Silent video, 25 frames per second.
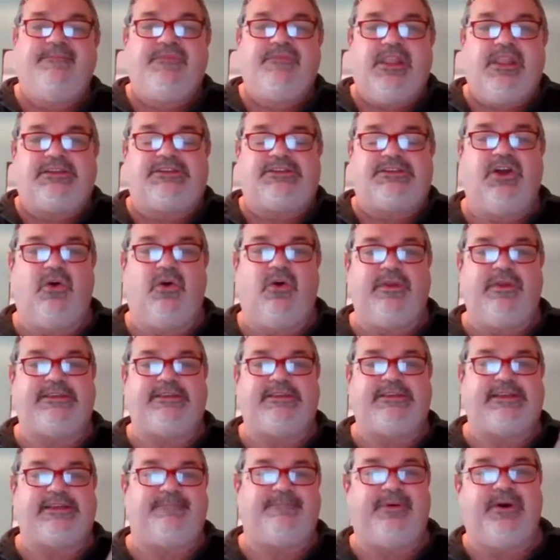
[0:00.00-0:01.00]
So we
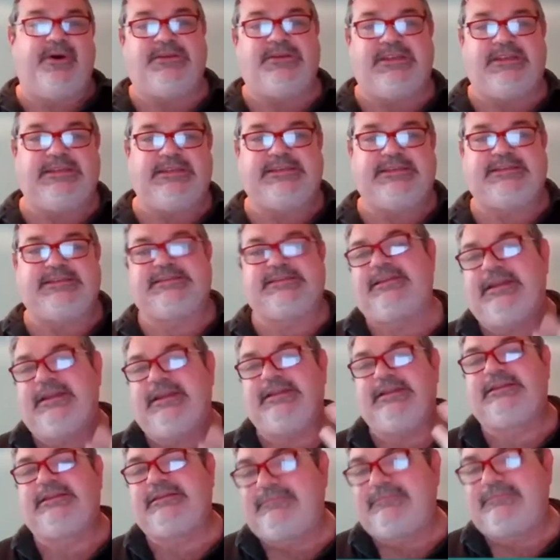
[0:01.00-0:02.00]
suppose this
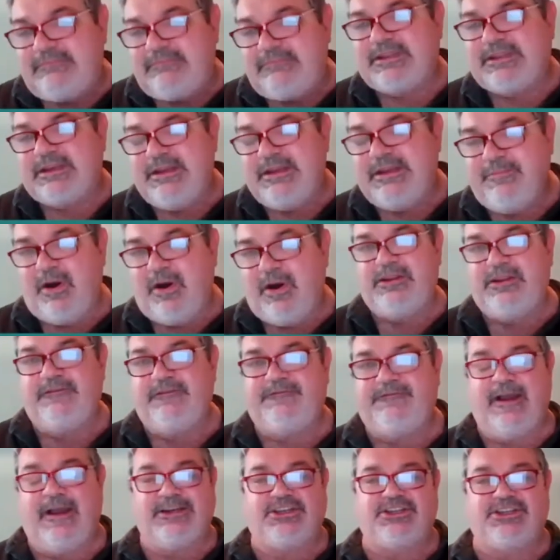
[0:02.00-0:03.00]
3-body
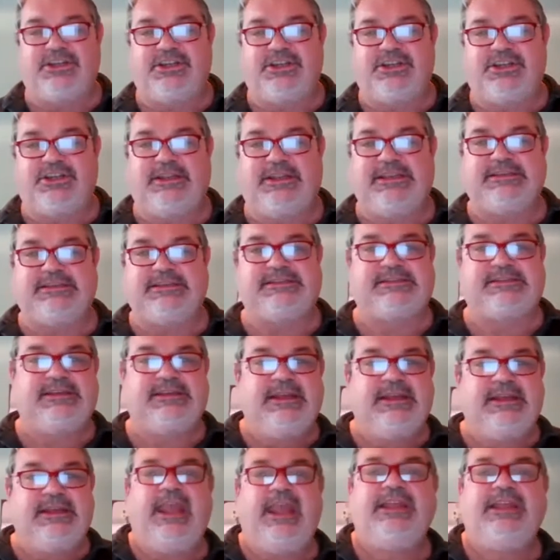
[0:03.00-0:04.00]
function is
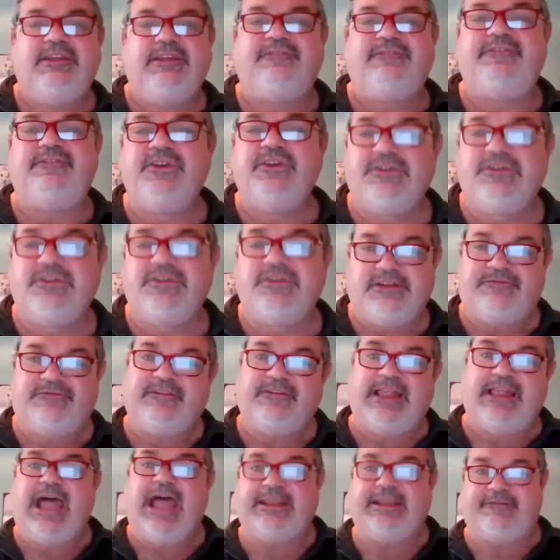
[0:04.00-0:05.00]
a
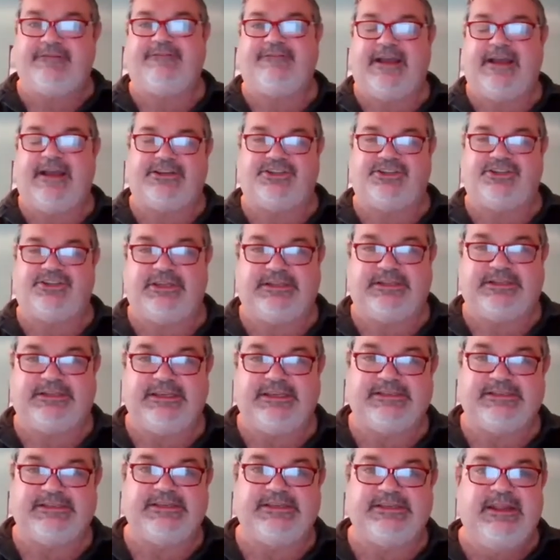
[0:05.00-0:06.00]
diffusive-like function. That
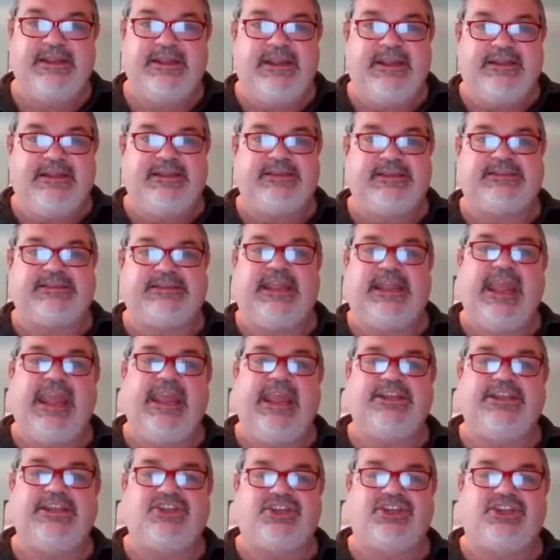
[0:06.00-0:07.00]
is, this
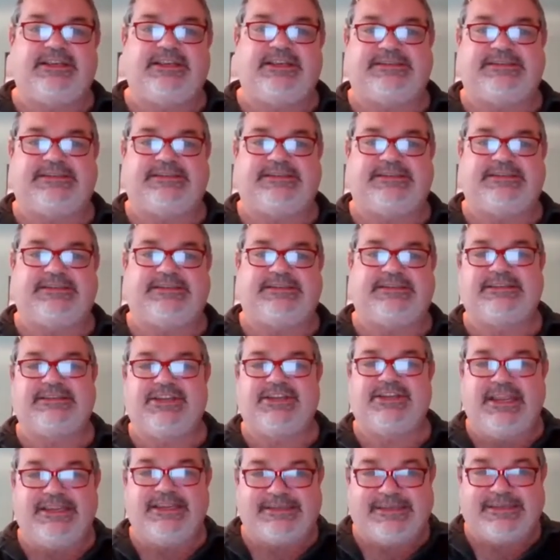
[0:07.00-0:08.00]
h, xi,
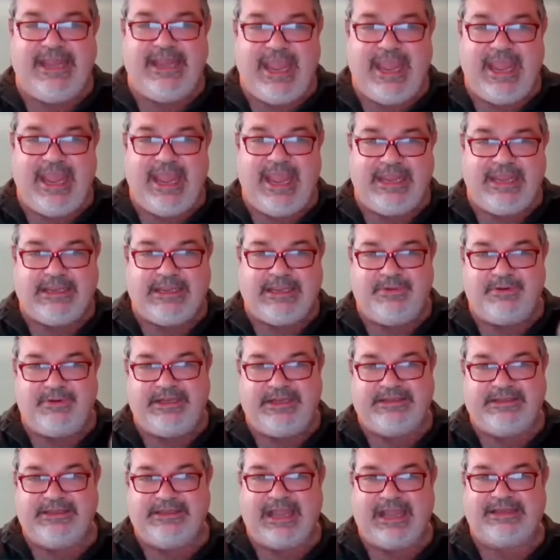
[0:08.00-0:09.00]
xj, xk can be written
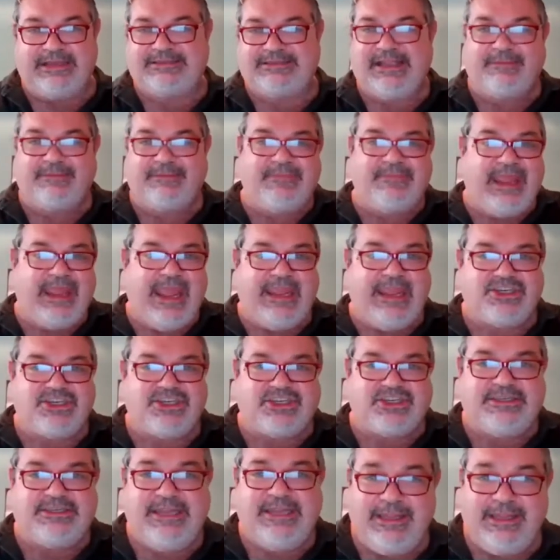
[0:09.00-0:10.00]
like some h
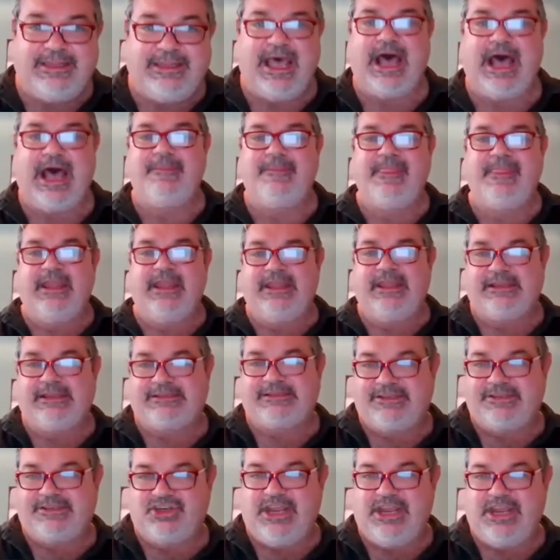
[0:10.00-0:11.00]
tilde
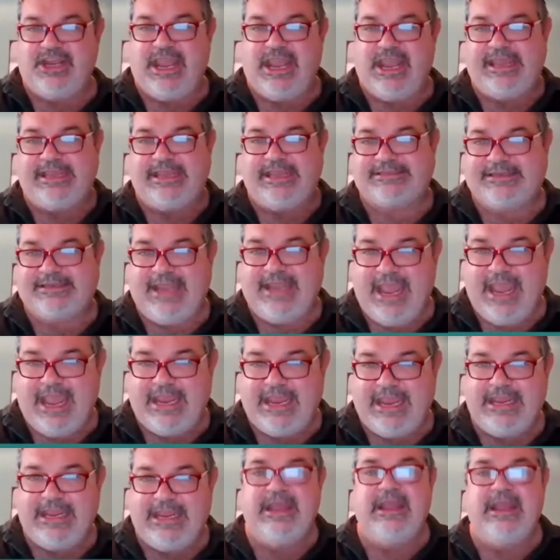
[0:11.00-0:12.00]
xj,
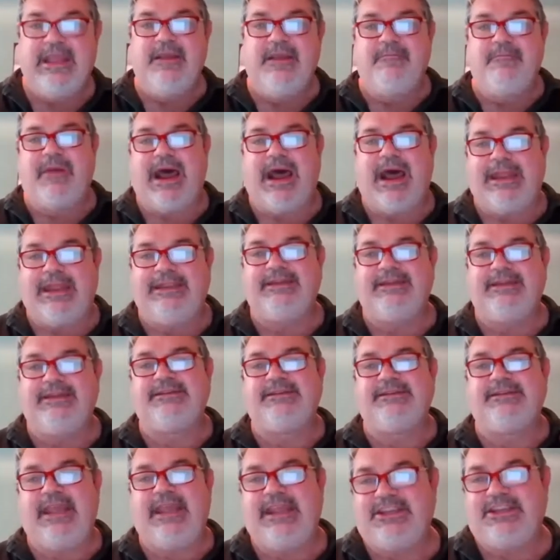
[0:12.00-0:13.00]
xk minus
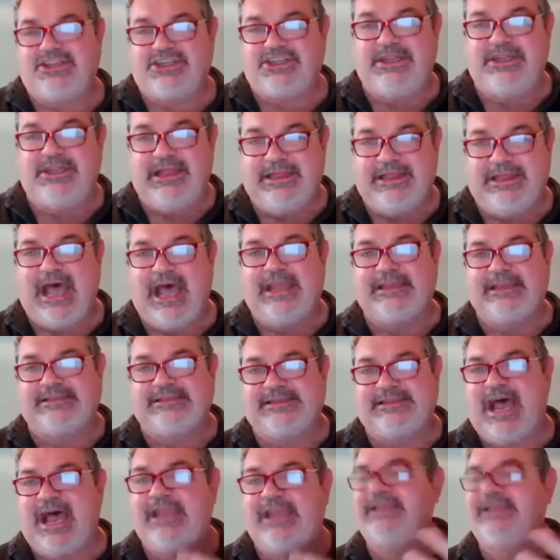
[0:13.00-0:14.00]
h tilde
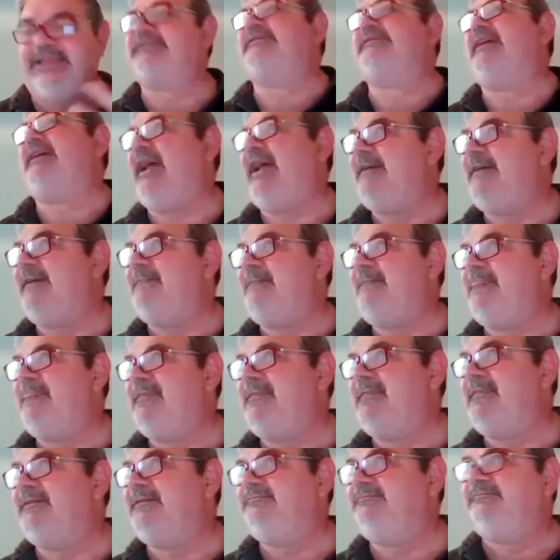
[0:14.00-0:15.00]
xi, xi.
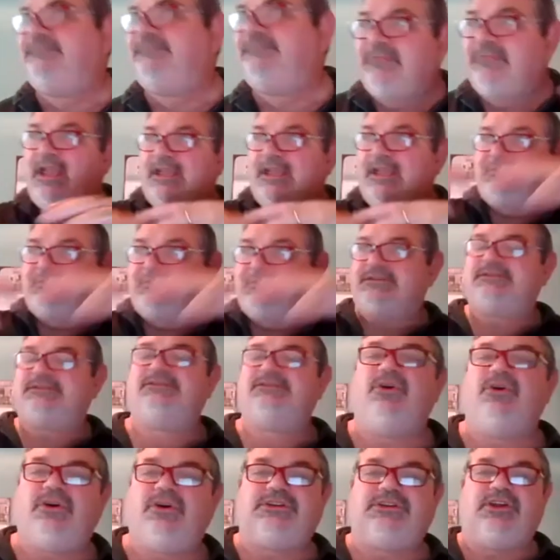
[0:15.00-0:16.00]
It's a
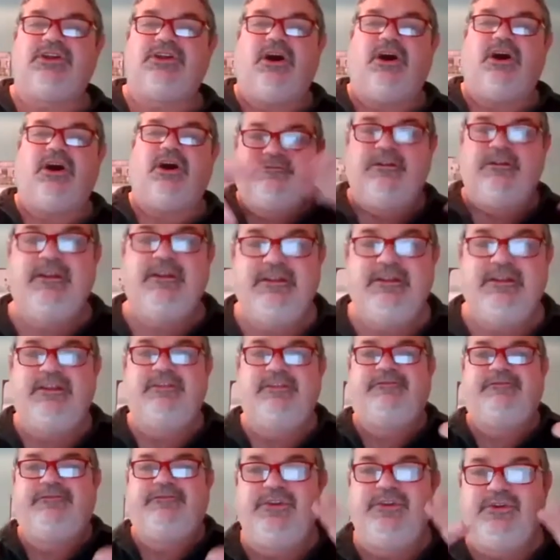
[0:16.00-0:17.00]
sort of
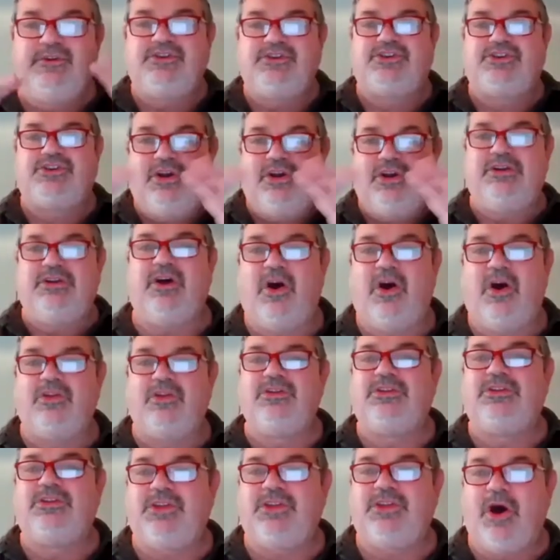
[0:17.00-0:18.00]
diffusion
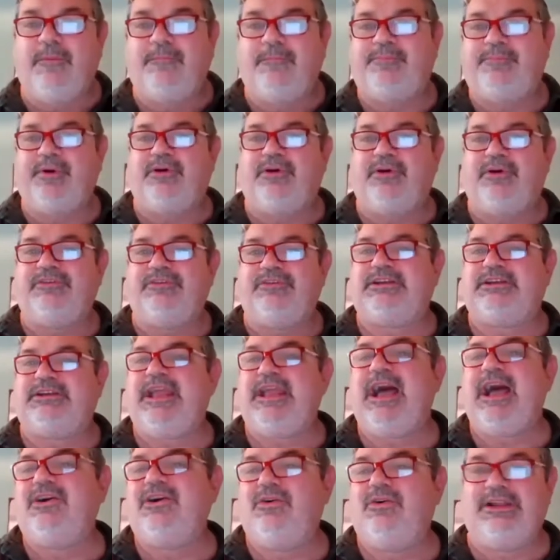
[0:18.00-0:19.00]
on top of a
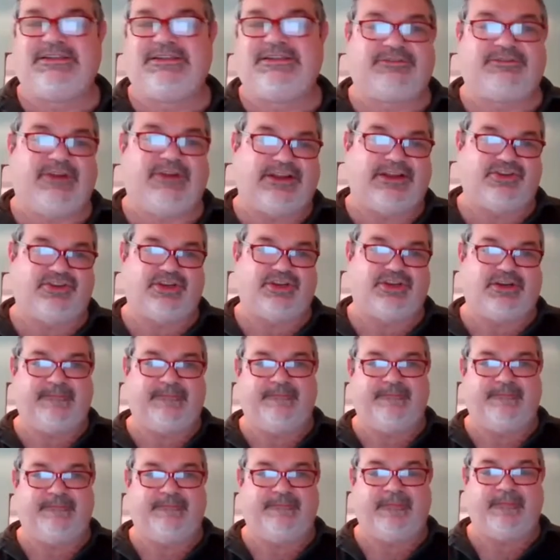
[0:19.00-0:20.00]
triangular structure.
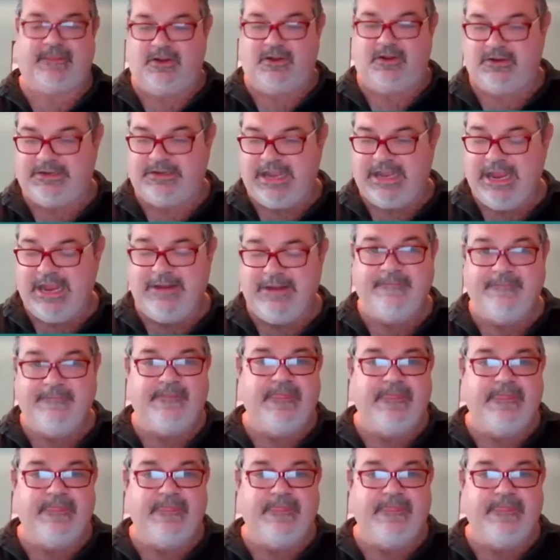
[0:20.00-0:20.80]
Okay?